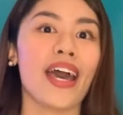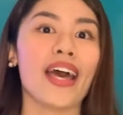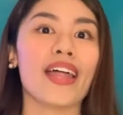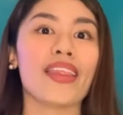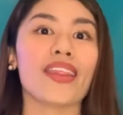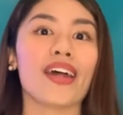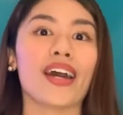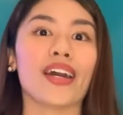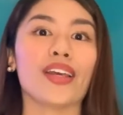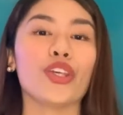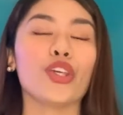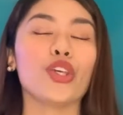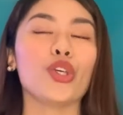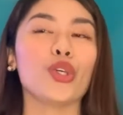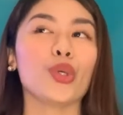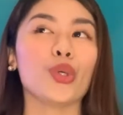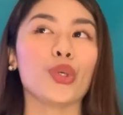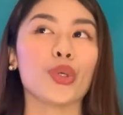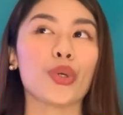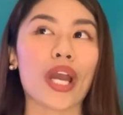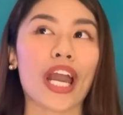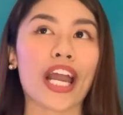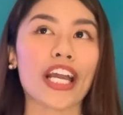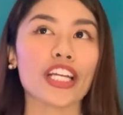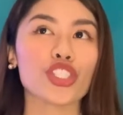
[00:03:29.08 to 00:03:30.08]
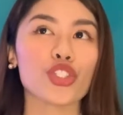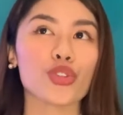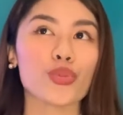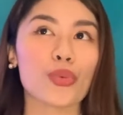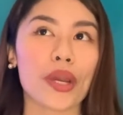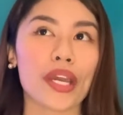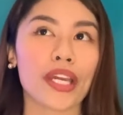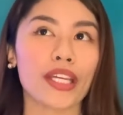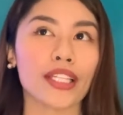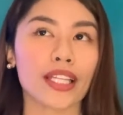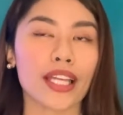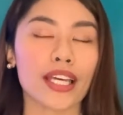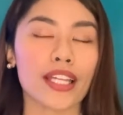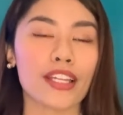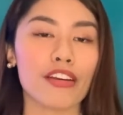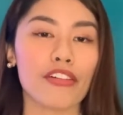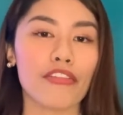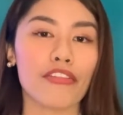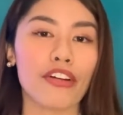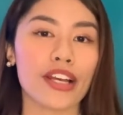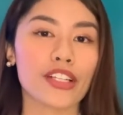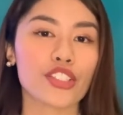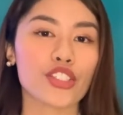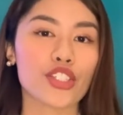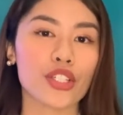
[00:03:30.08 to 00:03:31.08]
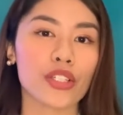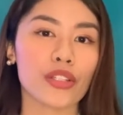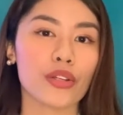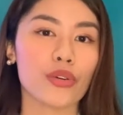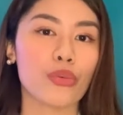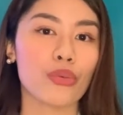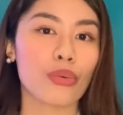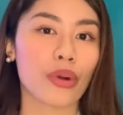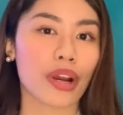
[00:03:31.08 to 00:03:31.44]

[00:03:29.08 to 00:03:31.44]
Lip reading: And then you graduate and eventually